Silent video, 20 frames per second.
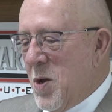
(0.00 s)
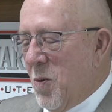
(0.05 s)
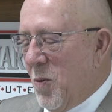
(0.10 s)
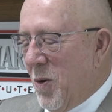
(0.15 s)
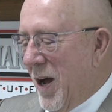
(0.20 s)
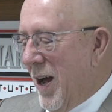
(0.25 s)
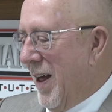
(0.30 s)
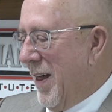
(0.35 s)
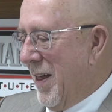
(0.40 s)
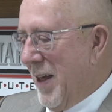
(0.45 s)

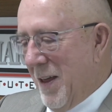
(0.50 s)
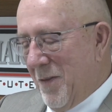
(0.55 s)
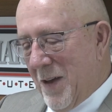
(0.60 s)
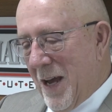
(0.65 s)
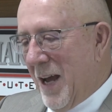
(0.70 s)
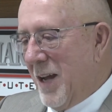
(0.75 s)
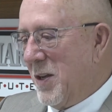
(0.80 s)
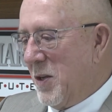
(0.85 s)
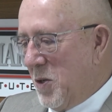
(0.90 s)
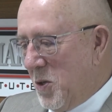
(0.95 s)
Well,
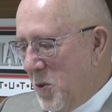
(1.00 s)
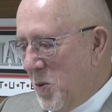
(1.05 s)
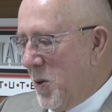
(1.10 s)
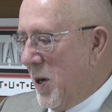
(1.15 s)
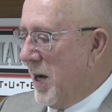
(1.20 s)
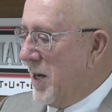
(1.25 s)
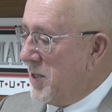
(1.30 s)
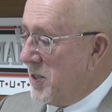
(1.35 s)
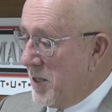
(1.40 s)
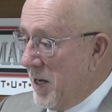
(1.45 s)
that
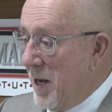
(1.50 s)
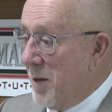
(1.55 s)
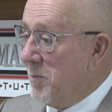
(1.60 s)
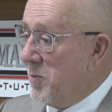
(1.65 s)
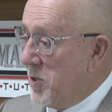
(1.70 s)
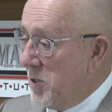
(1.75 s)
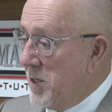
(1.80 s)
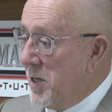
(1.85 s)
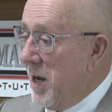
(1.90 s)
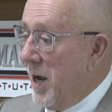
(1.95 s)

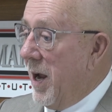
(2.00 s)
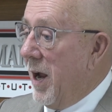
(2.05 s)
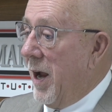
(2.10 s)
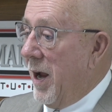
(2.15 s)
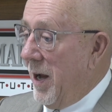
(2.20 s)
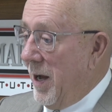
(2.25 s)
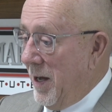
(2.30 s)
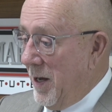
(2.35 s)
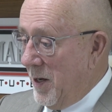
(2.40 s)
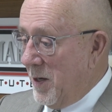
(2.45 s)

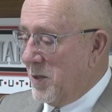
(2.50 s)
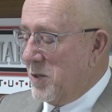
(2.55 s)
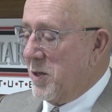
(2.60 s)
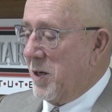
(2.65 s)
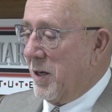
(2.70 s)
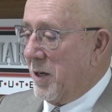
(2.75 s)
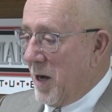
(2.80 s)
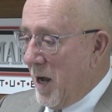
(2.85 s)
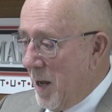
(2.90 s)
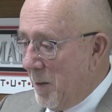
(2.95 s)
USMCA is
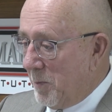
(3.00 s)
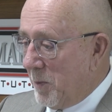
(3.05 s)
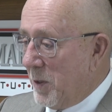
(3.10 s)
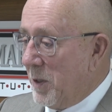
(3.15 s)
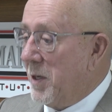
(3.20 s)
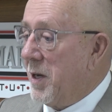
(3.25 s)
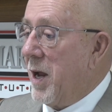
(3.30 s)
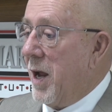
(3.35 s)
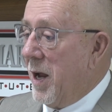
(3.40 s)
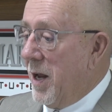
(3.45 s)
a
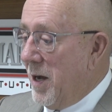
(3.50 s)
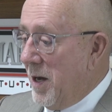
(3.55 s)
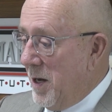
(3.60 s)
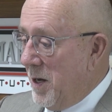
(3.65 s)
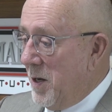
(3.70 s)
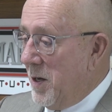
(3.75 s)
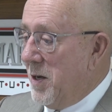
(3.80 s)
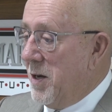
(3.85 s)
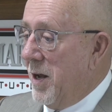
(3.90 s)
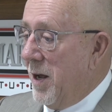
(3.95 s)

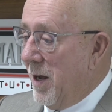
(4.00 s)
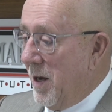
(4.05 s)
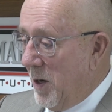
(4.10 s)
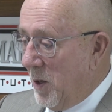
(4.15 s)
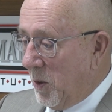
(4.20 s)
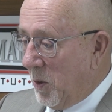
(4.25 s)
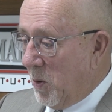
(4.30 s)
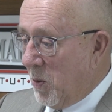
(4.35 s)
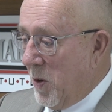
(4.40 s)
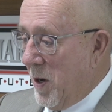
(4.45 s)
complicated
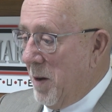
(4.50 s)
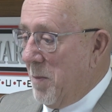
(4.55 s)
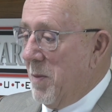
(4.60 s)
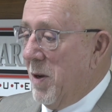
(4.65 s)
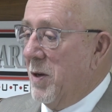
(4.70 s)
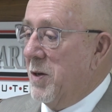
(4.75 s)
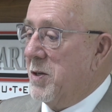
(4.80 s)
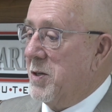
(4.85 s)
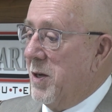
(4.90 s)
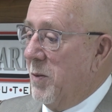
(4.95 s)

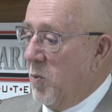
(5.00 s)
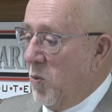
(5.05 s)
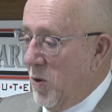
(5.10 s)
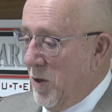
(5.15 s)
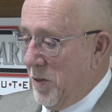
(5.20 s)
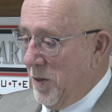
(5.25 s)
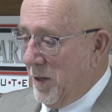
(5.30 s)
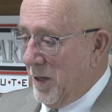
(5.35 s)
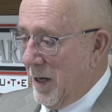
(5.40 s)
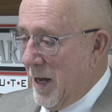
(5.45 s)
agreement
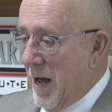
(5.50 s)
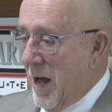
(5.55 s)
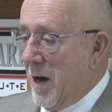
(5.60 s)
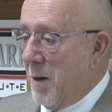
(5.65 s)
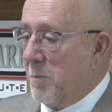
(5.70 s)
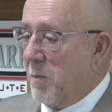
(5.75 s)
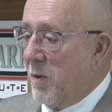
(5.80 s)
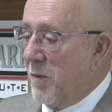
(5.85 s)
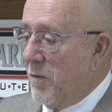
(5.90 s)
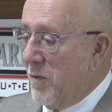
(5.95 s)
with a lot
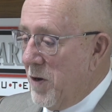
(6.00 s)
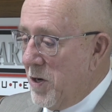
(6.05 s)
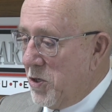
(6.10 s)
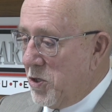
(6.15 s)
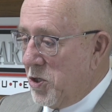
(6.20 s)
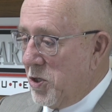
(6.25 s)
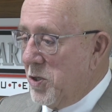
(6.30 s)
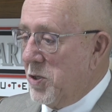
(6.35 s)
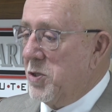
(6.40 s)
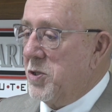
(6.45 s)
of
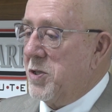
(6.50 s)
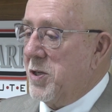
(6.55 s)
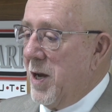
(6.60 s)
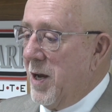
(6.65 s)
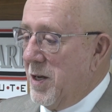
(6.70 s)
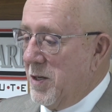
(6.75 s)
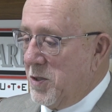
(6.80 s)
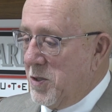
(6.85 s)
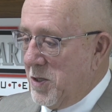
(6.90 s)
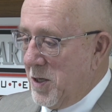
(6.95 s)
provisions
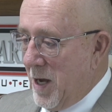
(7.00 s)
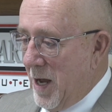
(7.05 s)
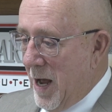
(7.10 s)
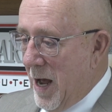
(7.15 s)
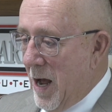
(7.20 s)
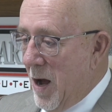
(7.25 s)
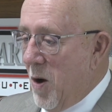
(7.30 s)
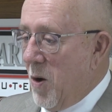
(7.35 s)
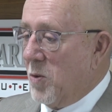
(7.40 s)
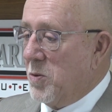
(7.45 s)
as to
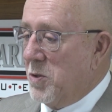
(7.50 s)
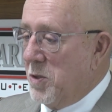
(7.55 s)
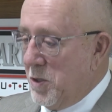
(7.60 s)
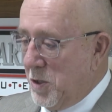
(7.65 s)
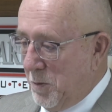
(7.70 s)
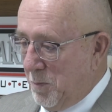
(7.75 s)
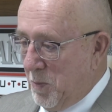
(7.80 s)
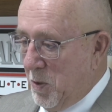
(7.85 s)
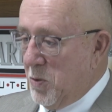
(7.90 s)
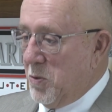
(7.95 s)
how
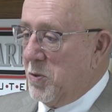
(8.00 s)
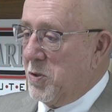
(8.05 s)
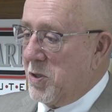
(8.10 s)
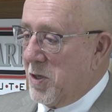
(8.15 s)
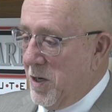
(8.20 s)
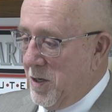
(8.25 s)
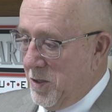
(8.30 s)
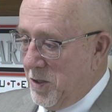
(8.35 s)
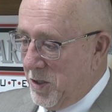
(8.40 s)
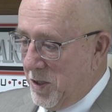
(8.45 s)
disputes
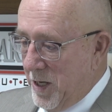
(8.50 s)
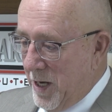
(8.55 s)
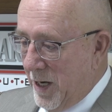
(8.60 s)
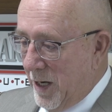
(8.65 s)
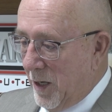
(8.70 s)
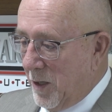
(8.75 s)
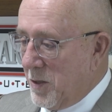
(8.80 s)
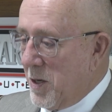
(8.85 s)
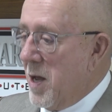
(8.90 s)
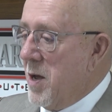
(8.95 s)
are
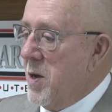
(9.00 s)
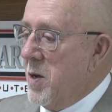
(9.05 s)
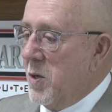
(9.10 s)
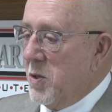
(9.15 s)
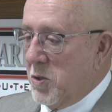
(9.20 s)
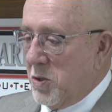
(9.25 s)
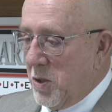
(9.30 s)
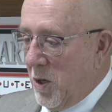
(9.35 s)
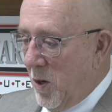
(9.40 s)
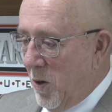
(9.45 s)
settled.
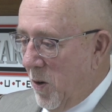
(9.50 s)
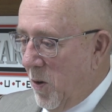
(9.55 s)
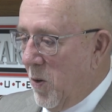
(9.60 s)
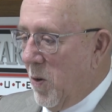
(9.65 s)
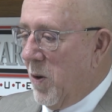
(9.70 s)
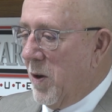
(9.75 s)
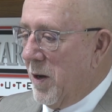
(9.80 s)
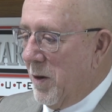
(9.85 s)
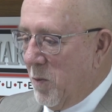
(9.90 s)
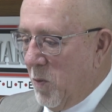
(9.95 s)

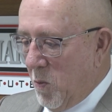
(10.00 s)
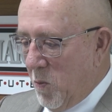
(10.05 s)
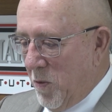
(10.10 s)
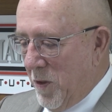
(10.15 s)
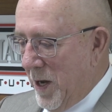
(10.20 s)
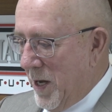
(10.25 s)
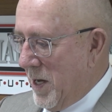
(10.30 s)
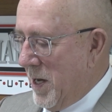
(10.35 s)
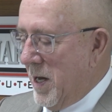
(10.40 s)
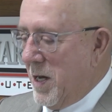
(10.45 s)
So
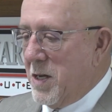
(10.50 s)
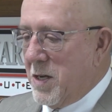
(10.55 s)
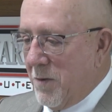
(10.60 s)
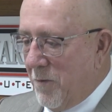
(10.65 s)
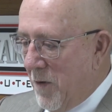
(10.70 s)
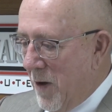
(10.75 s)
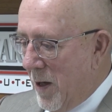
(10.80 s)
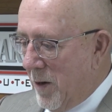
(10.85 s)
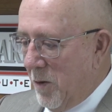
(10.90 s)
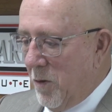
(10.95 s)
they need to
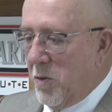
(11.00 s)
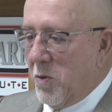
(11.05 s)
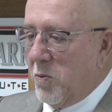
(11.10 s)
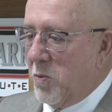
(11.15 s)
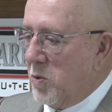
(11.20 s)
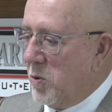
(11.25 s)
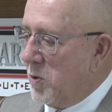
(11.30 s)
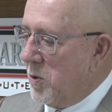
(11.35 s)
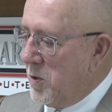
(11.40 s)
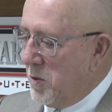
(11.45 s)
follow the
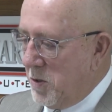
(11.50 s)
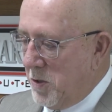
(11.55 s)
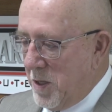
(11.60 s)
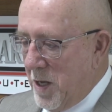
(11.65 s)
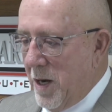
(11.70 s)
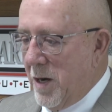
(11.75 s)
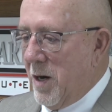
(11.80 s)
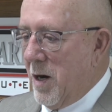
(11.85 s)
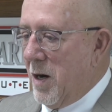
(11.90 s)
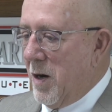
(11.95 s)
rules
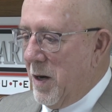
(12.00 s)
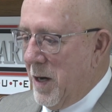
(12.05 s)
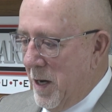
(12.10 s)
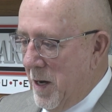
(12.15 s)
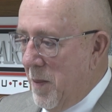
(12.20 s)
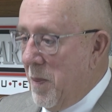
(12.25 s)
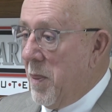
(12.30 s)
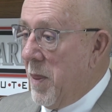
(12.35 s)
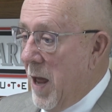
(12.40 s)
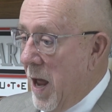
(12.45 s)
that are
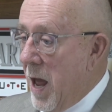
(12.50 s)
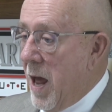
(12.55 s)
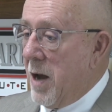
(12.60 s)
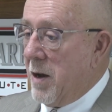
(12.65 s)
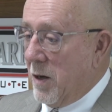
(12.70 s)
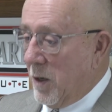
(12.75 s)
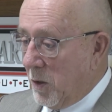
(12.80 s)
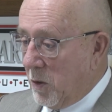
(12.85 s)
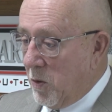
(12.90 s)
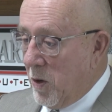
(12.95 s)
in
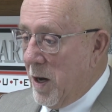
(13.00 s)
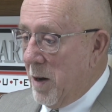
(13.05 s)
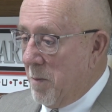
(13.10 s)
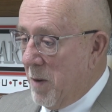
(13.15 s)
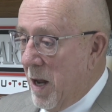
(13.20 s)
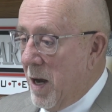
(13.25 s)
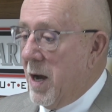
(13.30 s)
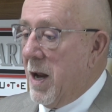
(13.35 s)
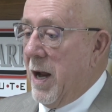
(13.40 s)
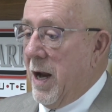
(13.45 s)
that
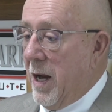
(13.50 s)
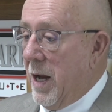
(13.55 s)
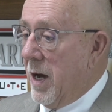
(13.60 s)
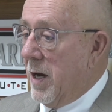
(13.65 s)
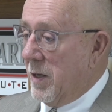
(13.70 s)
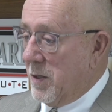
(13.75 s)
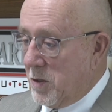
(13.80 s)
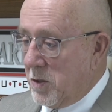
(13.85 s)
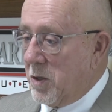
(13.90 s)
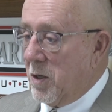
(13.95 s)
agreement,
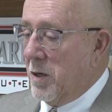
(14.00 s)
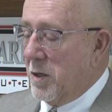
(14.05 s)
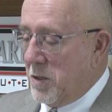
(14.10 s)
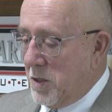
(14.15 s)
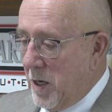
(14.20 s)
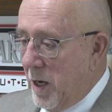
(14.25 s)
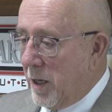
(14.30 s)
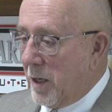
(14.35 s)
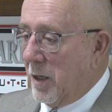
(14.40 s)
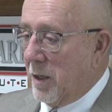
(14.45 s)
and it's going to
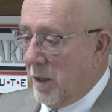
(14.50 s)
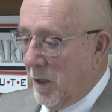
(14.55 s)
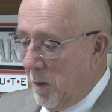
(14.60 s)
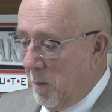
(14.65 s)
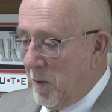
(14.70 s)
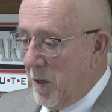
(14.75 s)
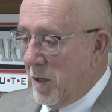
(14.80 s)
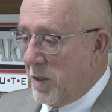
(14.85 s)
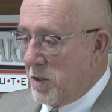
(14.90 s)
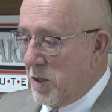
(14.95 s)
take a
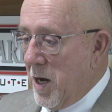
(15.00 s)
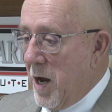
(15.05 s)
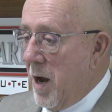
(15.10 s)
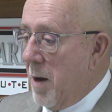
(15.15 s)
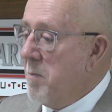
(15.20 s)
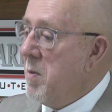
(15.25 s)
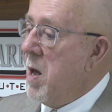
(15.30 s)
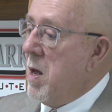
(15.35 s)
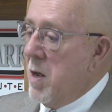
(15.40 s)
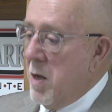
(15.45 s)
little bit of
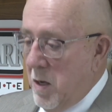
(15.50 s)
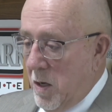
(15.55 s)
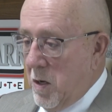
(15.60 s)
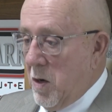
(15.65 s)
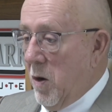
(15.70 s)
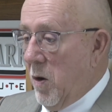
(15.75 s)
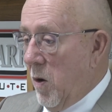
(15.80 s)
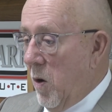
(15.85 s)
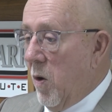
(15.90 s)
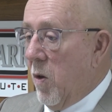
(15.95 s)
time.
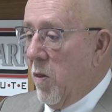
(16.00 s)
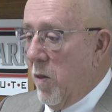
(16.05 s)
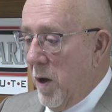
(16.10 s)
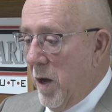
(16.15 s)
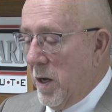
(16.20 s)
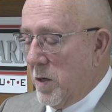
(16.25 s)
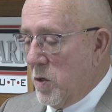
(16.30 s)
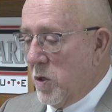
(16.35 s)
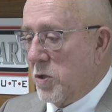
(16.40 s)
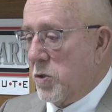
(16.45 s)
You know,
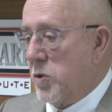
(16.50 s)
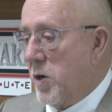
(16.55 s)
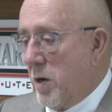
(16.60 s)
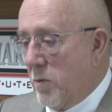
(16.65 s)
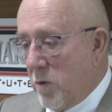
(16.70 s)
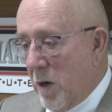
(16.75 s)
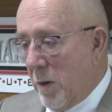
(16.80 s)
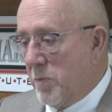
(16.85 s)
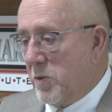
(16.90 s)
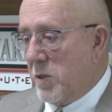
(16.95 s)
the U.S.
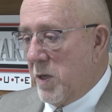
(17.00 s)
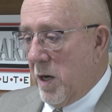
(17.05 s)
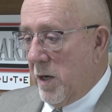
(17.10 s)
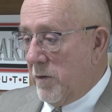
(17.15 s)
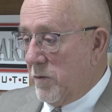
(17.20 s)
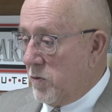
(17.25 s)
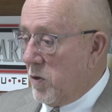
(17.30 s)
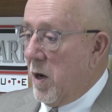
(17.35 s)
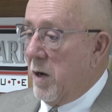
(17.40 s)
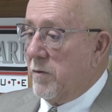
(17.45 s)
Trade
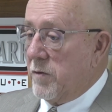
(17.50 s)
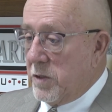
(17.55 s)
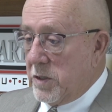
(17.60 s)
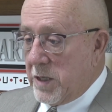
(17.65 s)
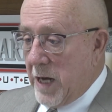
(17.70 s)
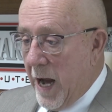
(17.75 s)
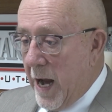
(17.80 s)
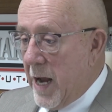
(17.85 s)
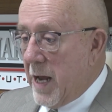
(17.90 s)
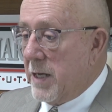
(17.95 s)
Representative's
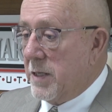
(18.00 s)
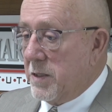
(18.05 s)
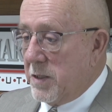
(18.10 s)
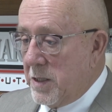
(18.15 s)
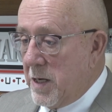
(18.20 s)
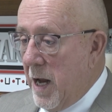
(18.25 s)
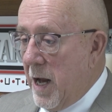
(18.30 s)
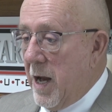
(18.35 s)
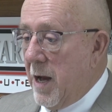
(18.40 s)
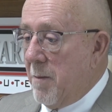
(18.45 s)
Office
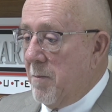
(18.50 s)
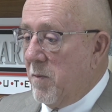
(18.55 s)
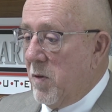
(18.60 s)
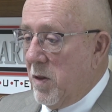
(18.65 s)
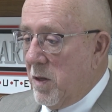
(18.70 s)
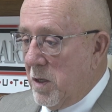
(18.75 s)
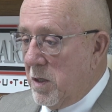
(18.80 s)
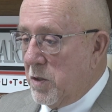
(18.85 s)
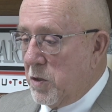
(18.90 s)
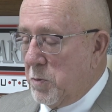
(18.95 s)
has named
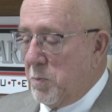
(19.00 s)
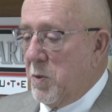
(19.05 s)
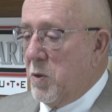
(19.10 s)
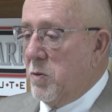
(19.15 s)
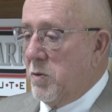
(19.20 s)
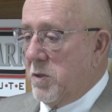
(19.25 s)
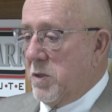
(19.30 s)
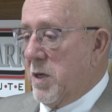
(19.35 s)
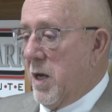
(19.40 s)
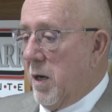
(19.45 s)
the
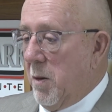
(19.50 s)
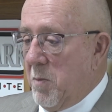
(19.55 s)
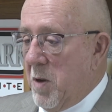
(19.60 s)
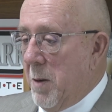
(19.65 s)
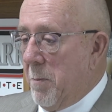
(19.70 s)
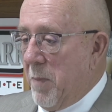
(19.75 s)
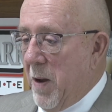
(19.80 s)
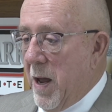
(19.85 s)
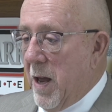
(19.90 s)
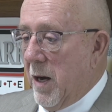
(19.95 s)
dispute
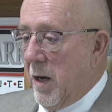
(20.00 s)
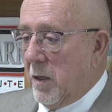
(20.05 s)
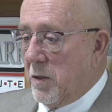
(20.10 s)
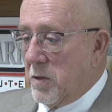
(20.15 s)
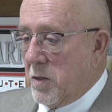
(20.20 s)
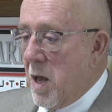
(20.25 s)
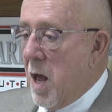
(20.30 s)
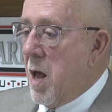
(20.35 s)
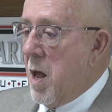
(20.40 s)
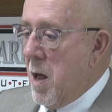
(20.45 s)
settlement
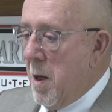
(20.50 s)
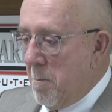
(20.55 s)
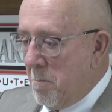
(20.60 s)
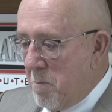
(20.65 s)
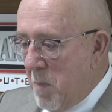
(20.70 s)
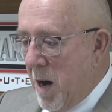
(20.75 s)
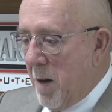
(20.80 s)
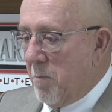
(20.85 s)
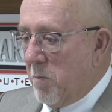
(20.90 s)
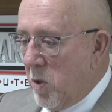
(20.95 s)
panel's
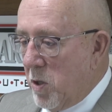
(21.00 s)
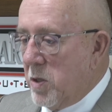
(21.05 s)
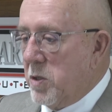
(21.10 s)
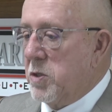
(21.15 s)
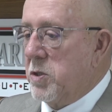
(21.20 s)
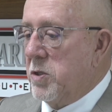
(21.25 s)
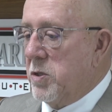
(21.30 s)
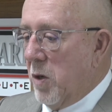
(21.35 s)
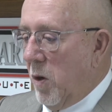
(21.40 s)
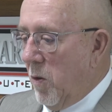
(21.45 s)

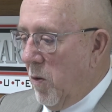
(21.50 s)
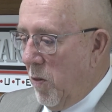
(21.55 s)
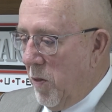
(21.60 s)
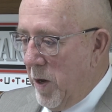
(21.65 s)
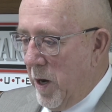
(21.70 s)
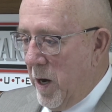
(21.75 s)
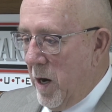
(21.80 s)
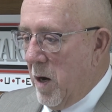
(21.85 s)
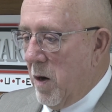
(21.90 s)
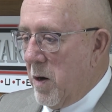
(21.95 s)
members, so
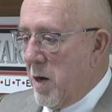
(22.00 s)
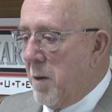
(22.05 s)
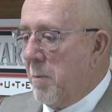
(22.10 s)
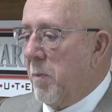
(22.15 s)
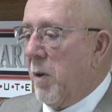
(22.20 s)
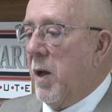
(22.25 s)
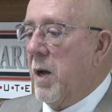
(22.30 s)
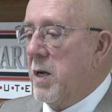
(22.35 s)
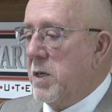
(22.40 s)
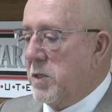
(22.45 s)
they're in
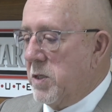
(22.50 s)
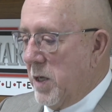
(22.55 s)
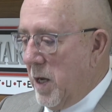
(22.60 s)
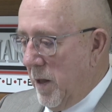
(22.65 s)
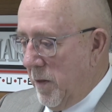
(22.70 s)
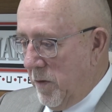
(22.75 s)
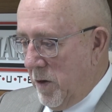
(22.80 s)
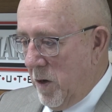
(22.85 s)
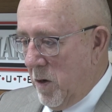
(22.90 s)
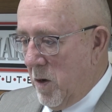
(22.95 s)
place
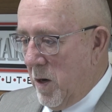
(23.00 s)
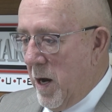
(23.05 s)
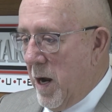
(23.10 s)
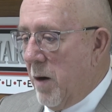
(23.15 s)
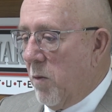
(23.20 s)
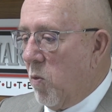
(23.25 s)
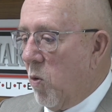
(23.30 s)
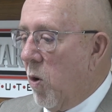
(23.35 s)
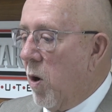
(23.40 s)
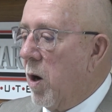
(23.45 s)
and they're
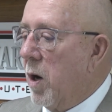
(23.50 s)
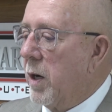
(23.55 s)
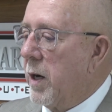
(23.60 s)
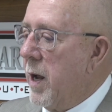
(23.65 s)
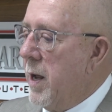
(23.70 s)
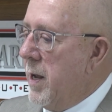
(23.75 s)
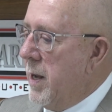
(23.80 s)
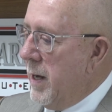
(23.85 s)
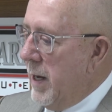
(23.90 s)
at work.